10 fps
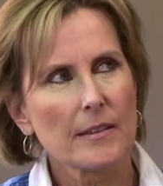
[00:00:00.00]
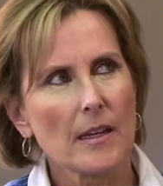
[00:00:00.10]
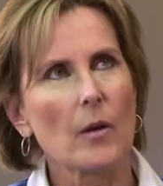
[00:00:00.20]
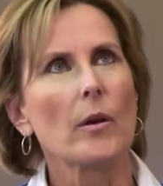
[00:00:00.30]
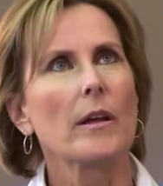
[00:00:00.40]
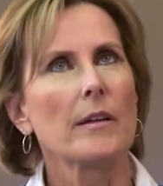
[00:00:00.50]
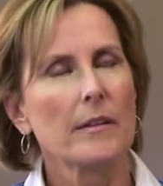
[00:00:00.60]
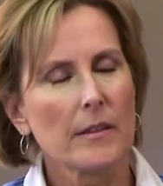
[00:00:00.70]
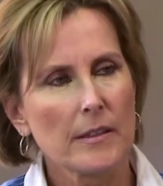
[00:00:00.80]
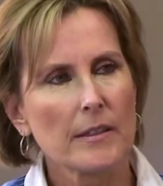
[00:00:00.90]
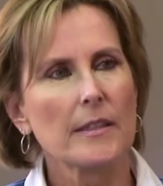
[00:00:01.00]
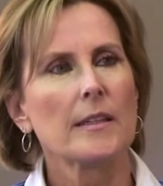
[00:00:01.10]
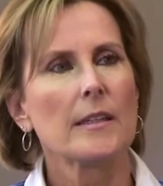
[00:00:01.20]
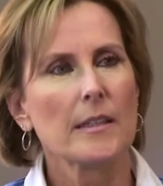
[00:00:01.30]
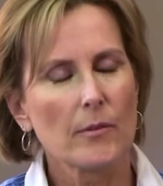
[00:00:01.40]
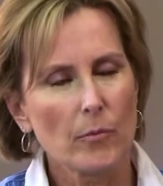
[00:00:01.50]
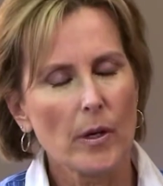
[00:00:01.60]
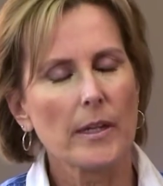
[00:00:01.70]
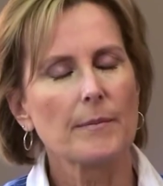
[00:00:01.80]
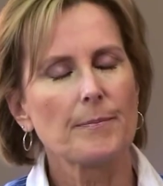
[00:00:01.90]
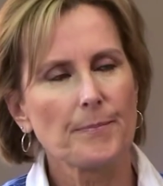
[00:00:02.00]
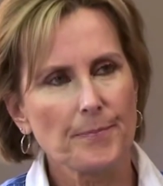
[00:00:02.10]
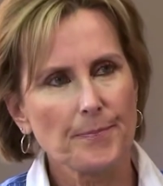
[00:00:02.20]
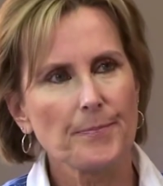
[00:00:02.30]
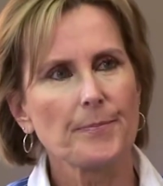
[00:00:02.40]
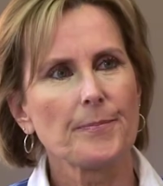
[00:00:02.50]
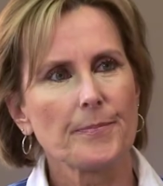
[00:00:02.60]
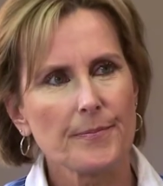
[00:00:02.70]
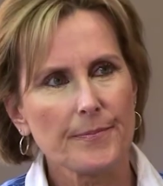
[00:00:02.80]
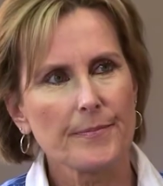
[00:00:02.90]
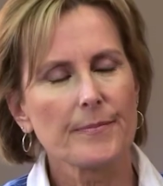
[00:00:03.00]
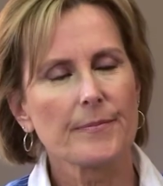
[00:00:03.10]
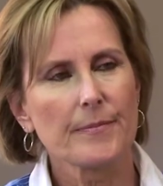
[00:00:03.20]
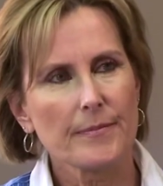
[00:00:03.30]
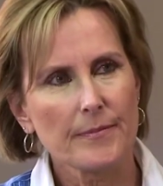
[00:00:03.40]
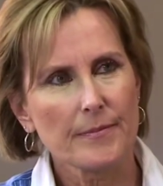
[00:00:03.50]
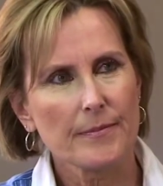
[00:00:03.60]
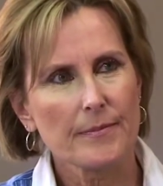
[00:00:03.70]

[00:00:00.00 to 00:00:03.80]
because they need to lose more weight. They're not going to be, they may